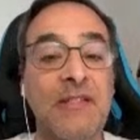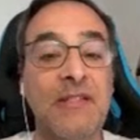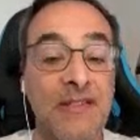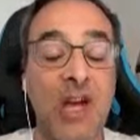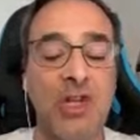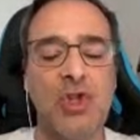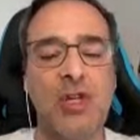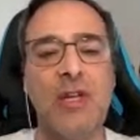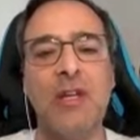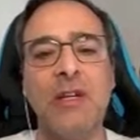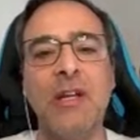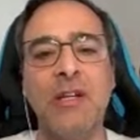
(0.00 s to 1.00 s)
stage
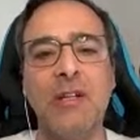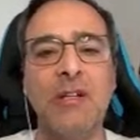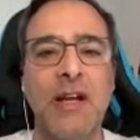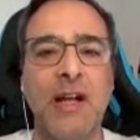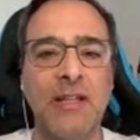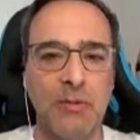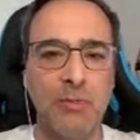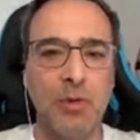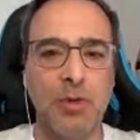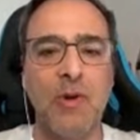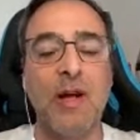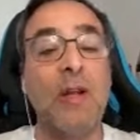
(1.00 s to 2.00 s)
here in Rally de
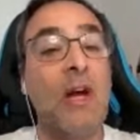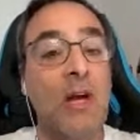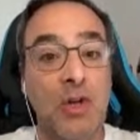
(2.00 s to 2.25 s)
Portugal?